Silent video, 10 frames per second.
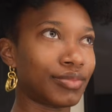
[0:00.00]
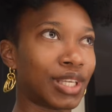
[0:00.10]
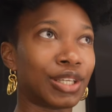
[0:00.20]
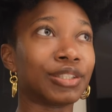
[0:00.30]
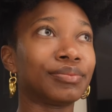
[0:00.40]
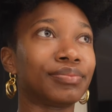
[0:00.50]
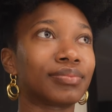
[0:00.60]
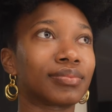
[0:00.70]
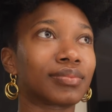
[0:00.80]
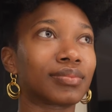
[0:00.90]
you know?
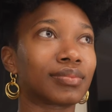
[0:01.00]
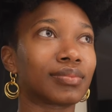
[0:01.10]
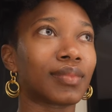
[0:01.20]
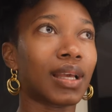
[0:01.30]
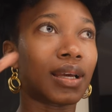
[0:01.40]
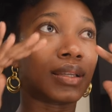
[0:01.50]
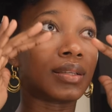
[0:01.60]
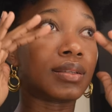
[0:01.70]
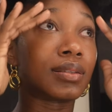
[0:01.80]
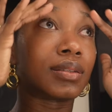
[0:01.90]

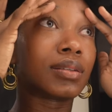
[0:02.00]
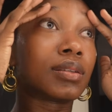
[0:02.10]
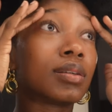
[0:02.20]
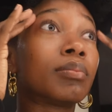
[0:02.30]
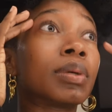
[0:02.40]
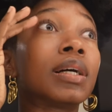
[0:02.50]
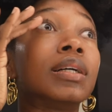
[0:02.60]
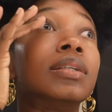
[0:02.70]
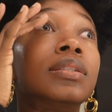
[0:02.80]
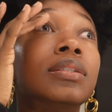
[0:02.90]
And
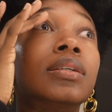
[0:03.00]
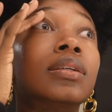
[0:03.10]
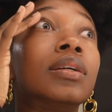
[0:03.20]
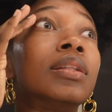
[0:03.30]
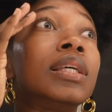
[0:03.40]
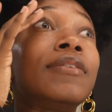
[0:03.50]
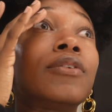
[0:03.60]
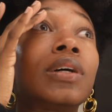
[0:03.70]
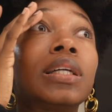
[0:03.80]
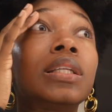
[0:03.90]
because the
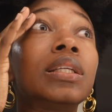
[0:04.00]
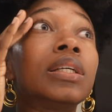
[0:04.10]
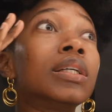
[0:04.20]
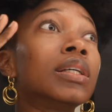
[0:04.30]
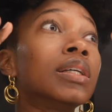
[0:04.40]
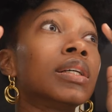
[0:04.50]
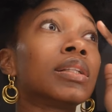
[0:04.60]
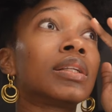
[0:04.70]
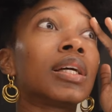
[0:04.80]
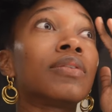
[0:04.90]
evil one,
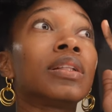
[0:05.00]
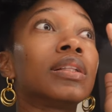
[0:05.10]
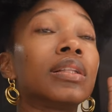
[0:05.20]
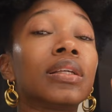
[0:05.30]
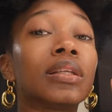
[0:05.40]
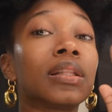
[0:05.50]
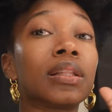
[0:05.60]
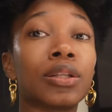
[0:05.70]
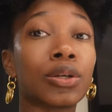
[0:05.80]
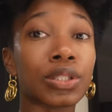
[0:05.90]
the devil,
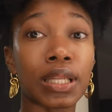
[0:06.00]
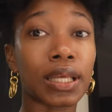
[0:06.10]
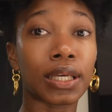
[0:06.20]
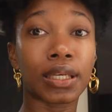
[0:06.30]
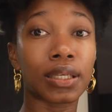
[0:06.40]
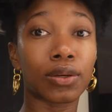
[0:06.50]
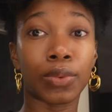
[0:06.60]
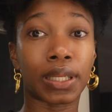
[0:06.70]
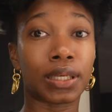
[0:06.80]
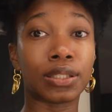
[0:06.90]
it doesn't like
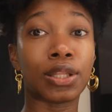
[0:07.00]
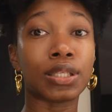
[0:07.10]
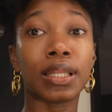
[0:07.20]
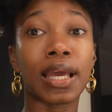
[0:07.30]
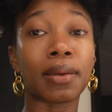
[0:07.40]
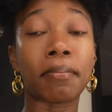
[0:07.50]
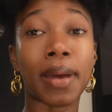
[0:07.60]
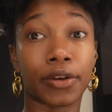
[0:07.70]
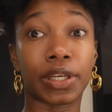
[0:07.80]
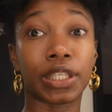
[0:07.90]
weddings, doesn't like
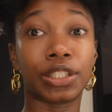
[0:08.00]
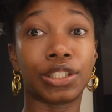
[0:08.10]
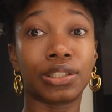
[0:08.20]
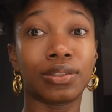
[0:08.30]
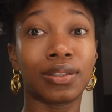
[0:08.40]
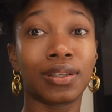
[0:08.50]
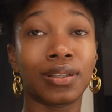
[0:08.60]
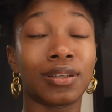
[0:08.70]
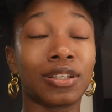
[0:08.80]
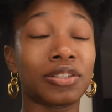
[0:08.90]
marriage.
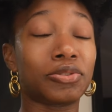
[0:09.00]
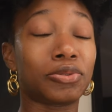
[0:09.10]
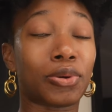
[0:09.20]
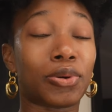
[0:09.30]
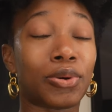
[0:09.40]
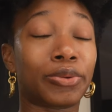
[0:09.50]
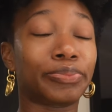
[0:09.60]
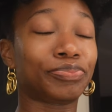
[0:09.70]
So